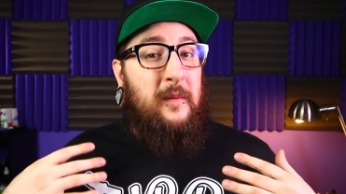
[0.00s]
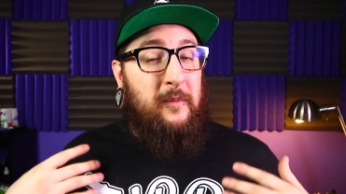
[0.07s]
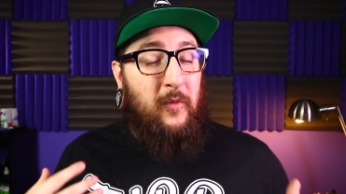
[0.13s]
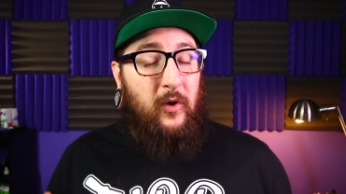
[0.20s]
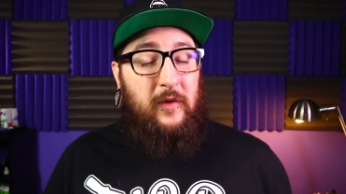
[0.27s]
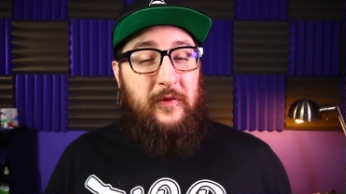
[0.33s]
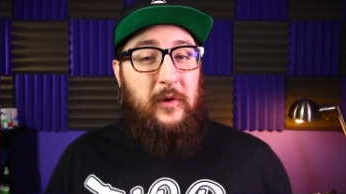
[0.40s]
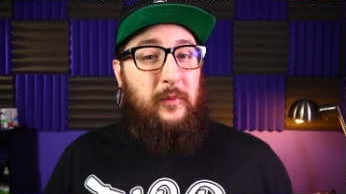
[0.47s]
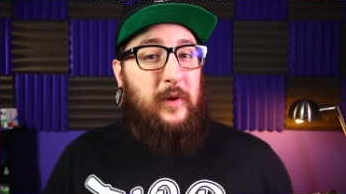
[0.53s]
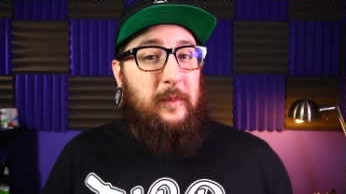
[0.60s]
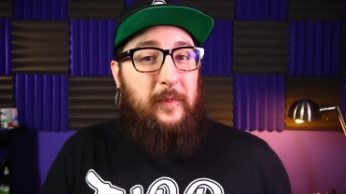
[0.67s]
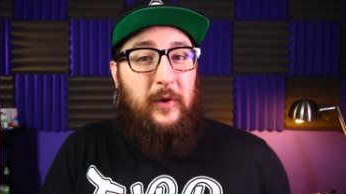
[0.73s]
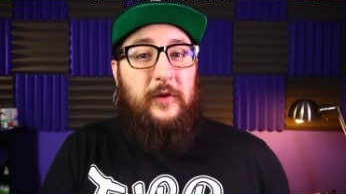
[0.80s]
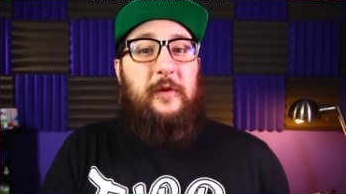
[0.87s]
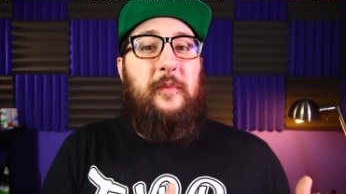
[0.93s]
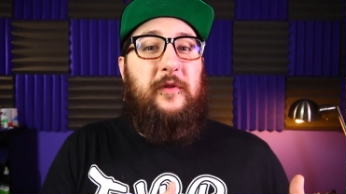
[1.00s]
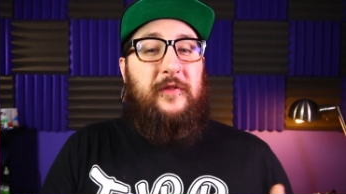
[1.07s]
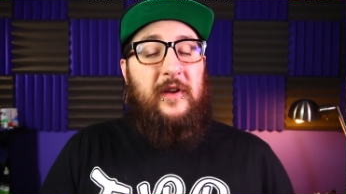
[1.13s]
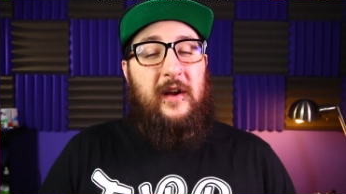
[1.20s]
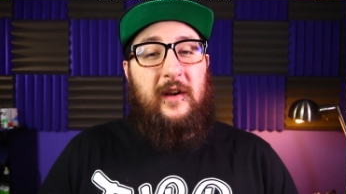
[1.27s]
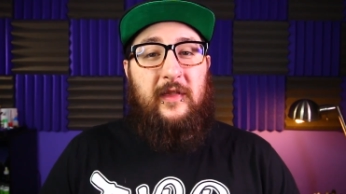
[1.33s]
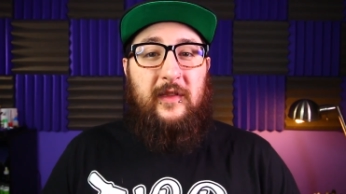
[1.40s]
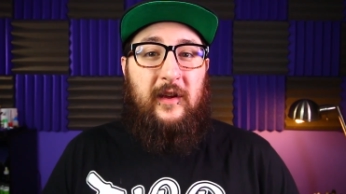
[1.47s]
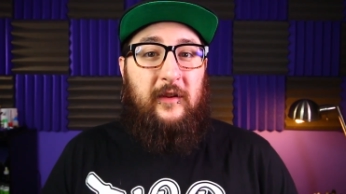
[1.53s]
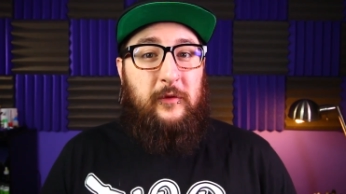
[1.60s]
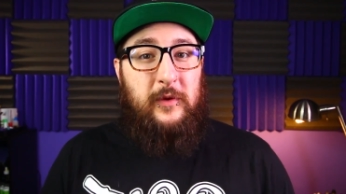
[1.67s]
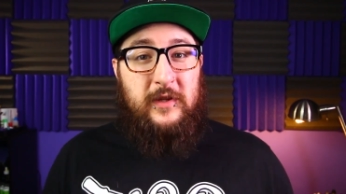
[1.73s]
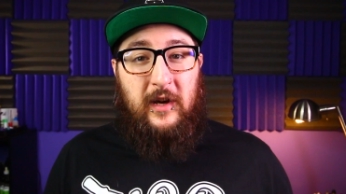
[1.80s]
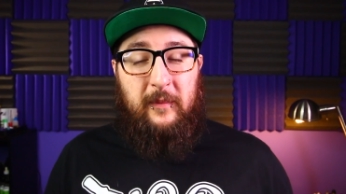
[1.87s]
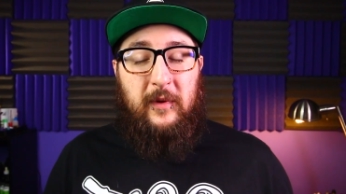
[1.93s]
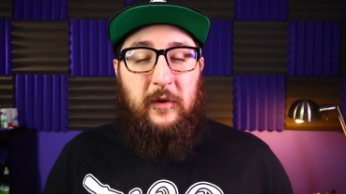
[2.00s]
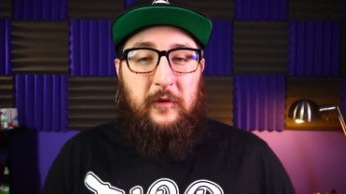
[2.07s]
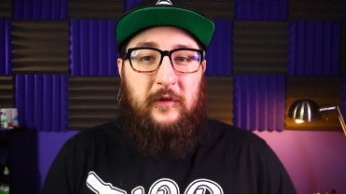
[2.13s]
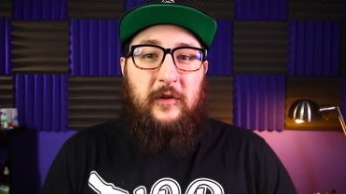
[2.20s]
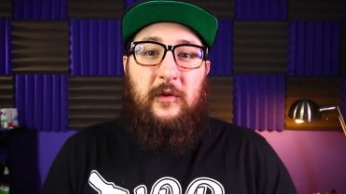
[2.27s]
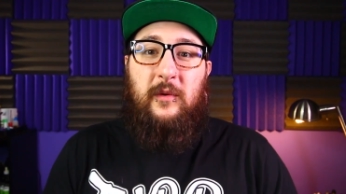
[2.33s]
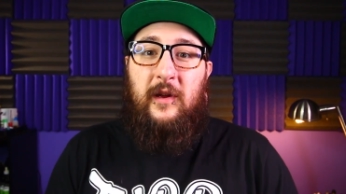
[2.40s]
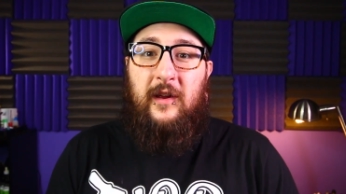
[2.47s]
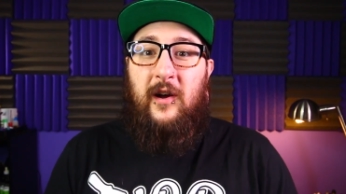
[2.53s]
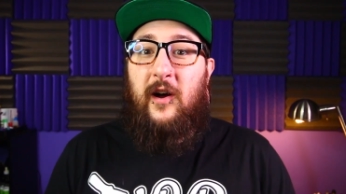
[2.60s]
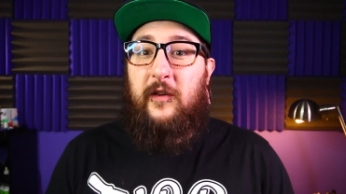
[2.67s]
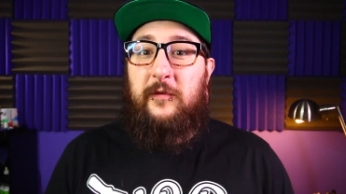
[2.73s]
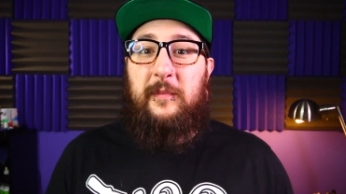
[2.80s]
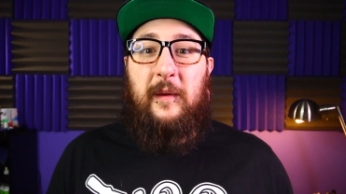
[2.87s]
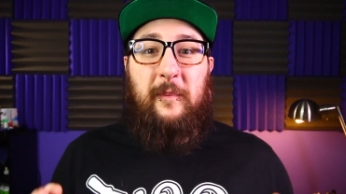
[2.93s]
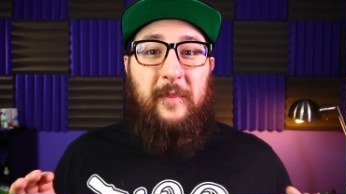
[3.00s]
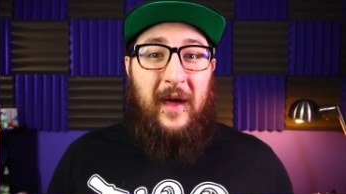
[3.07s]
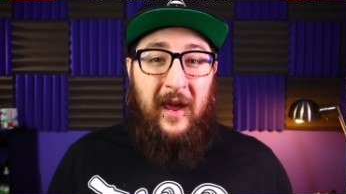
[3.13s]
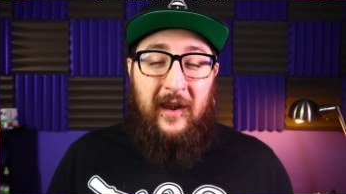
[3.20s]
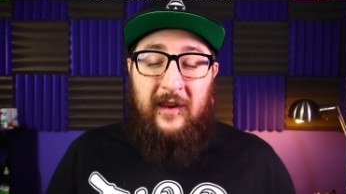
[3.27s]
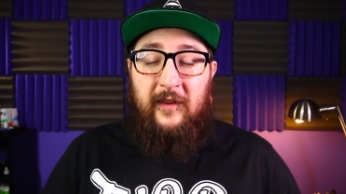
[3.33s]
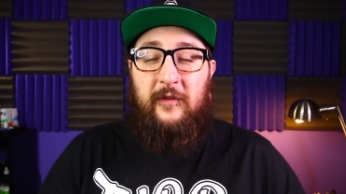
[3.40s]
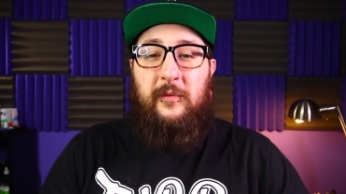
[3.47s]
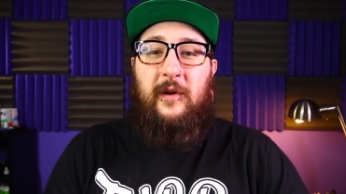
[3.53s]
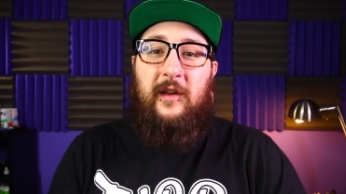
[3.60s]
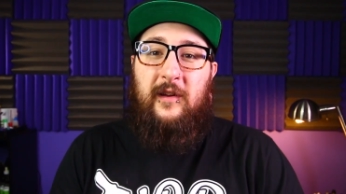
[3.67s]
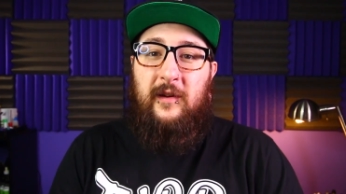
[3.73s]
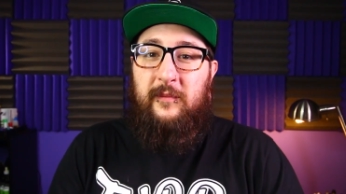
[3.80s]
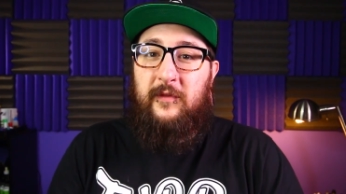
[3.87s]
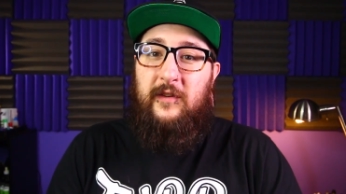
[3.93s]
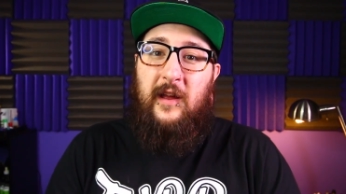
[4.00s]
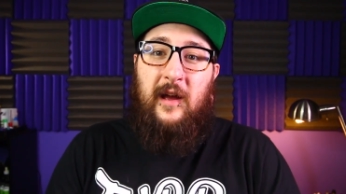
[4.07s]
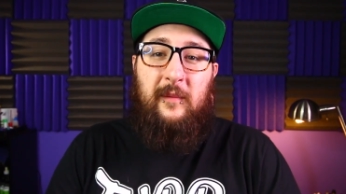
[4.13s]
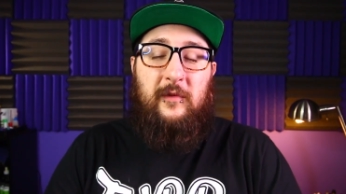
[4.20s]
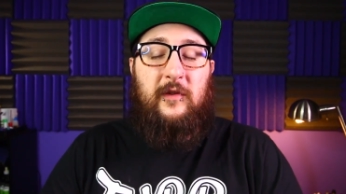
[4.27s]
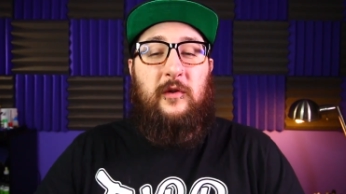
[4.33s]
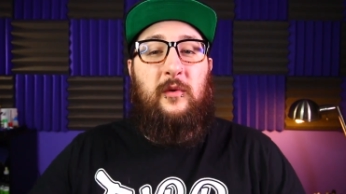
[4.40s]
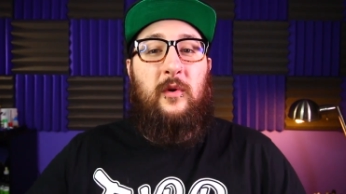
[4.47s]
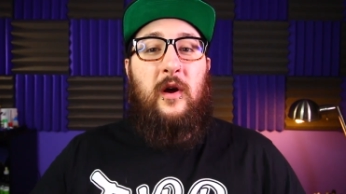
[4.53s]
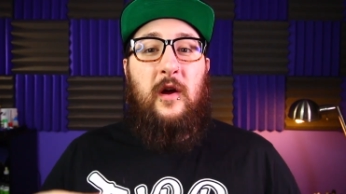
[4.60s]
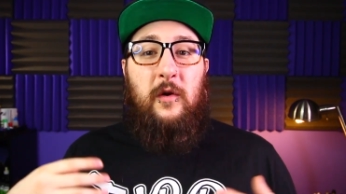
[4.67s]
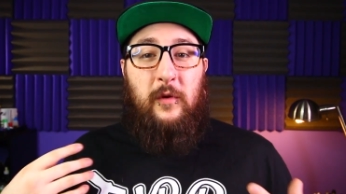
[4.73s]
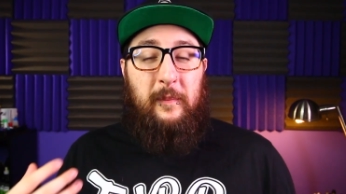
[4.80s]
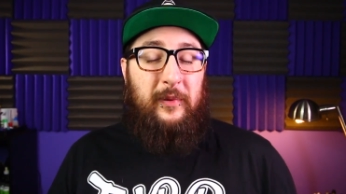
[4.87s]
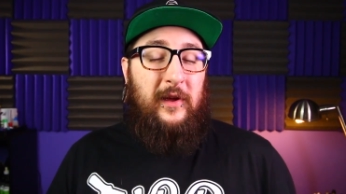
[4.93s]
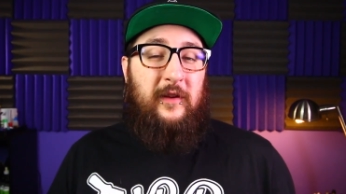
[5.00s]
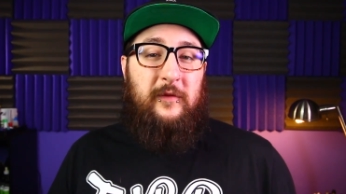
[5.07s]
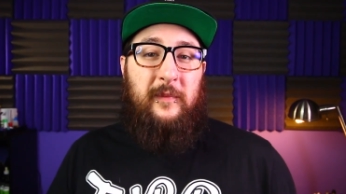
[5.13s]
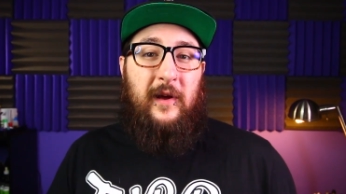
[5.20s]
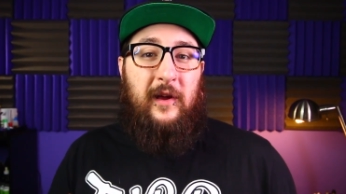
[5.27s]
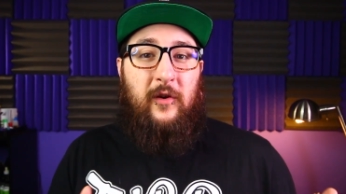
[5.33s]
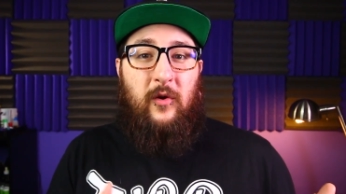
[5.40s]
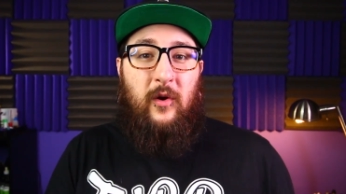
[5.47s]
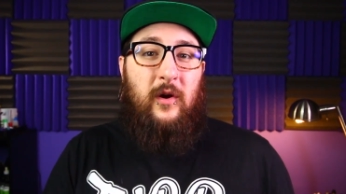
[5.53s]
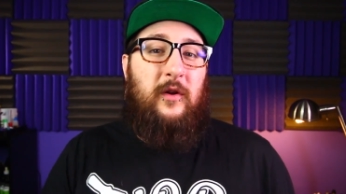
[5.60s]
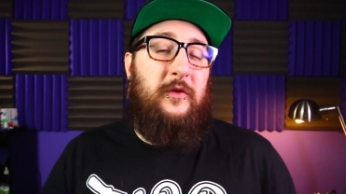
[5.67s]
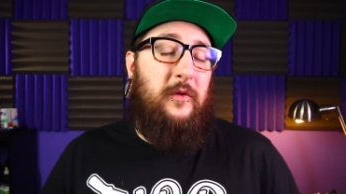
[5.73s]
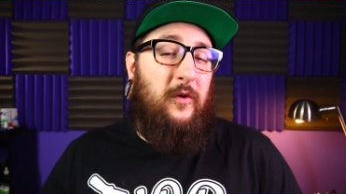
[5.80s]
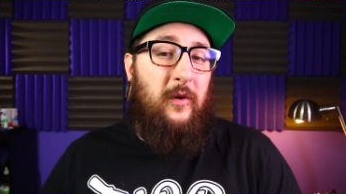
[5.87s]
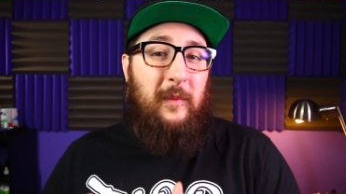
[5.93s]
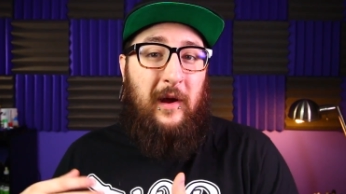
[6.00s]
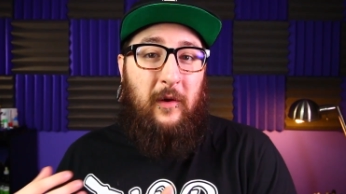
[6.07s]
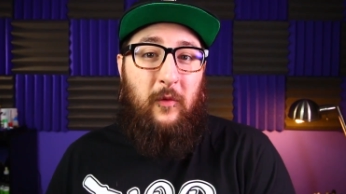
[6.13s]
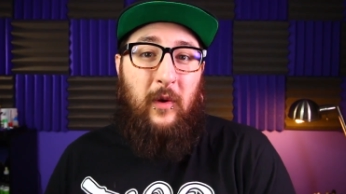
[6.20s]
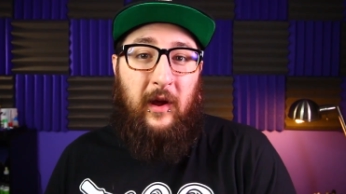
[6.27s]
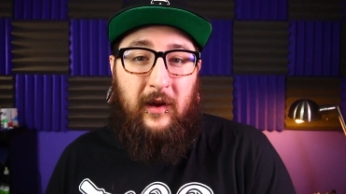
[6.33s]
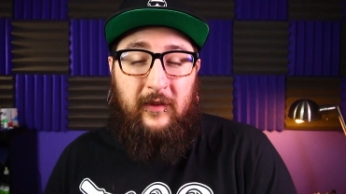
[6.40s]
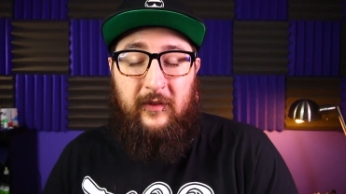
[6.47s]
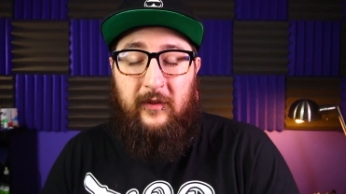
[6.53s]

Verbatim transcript: more of the rebuildable side of things, which I'm used to, it costs me pennies when it comes time to replace my coils or my wicks.